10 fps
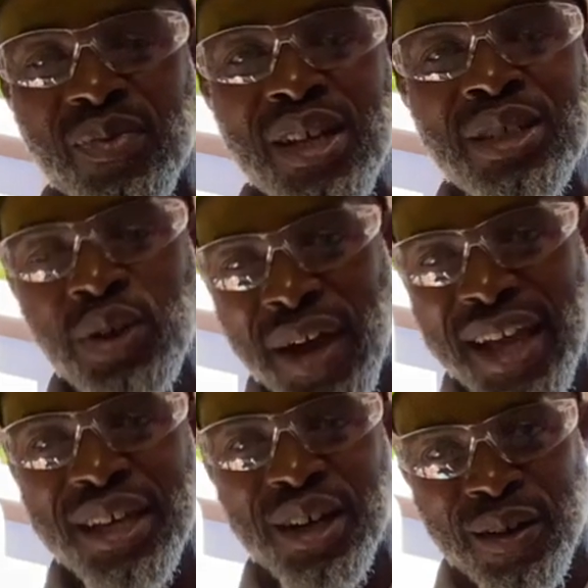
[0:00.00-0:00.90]
So I
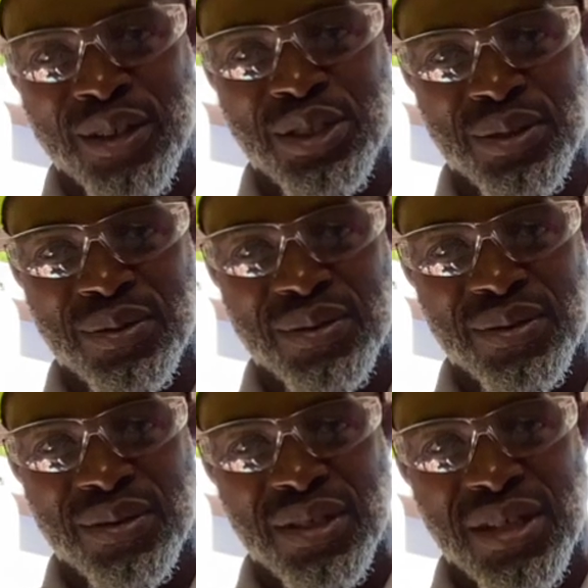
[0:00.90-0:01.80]
encourage you,
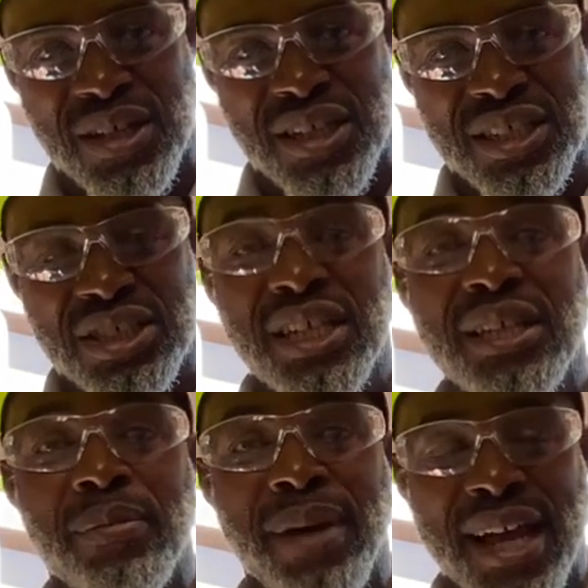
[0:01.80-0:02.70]
see
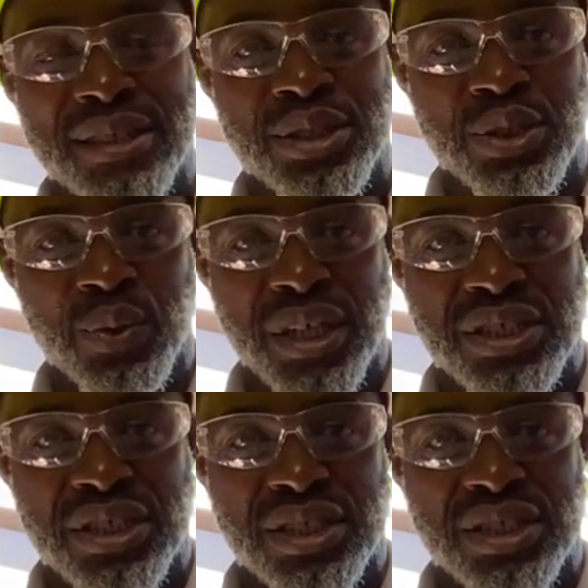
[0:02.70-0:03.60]
the bad
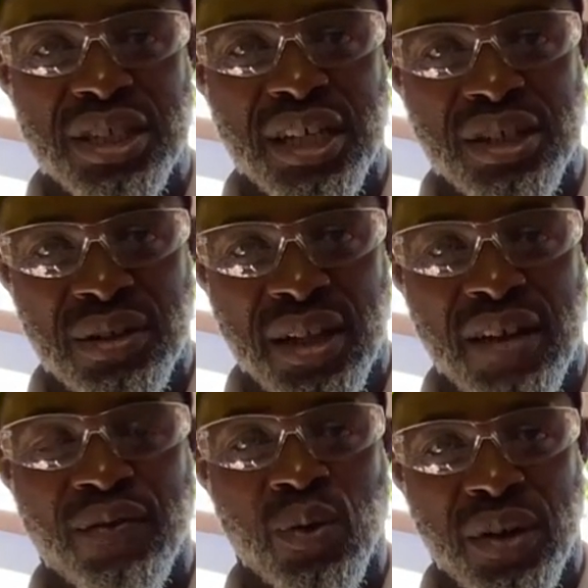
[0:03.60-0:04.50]
situations in your
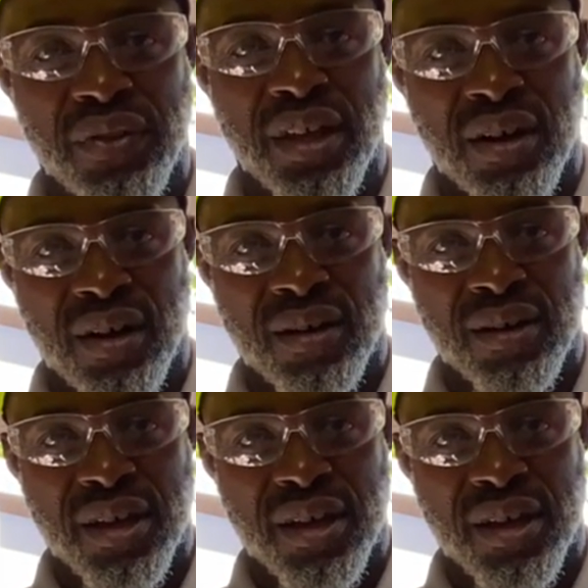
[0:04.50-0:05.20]
life for what they are,